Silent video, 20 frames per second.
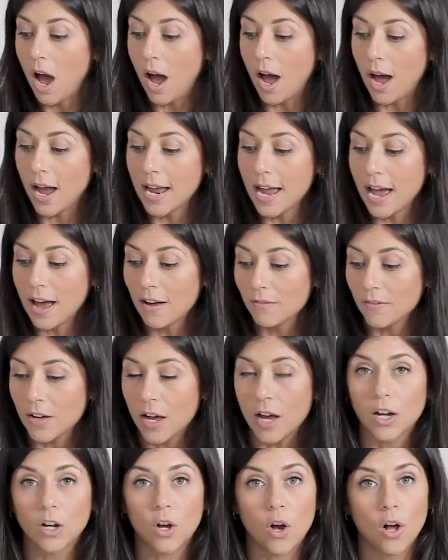I
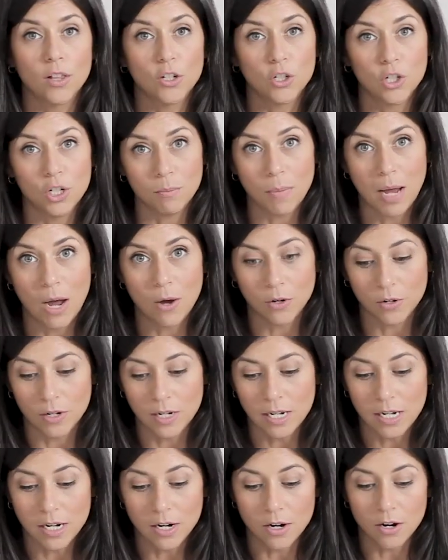have a collagen powder
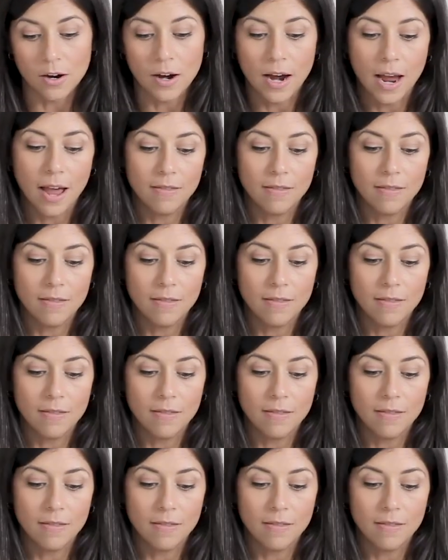here,